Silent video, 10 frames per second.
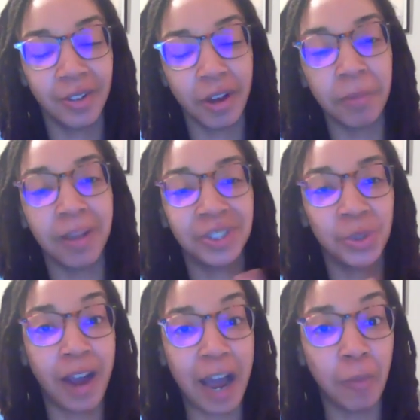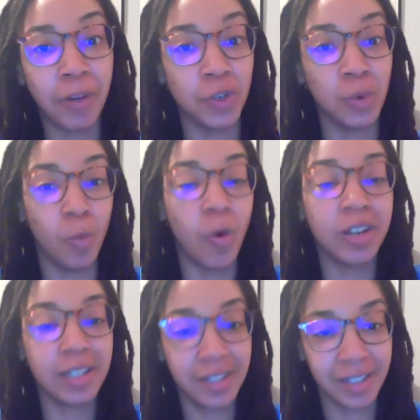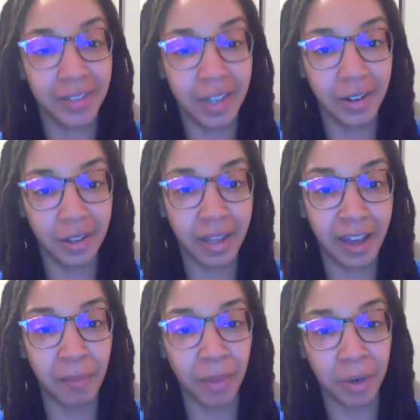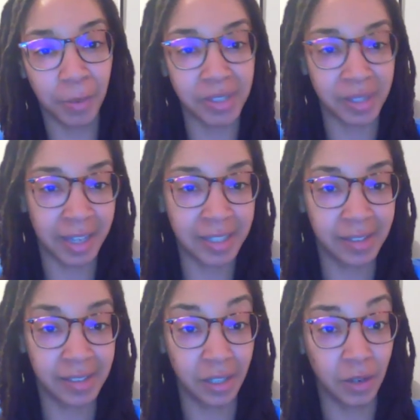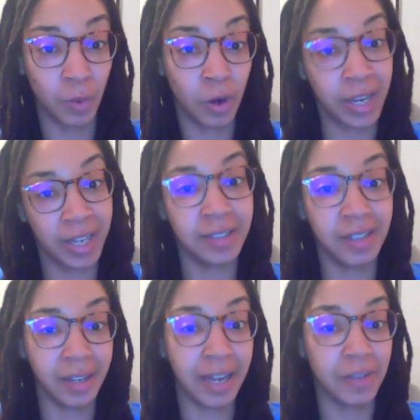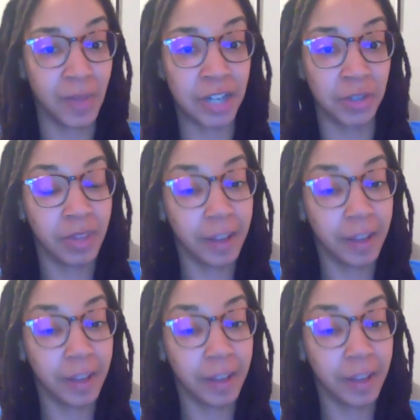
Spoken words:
I'm not sure how much you want to lean on that, but it was nice to see it work in tonight's matchup.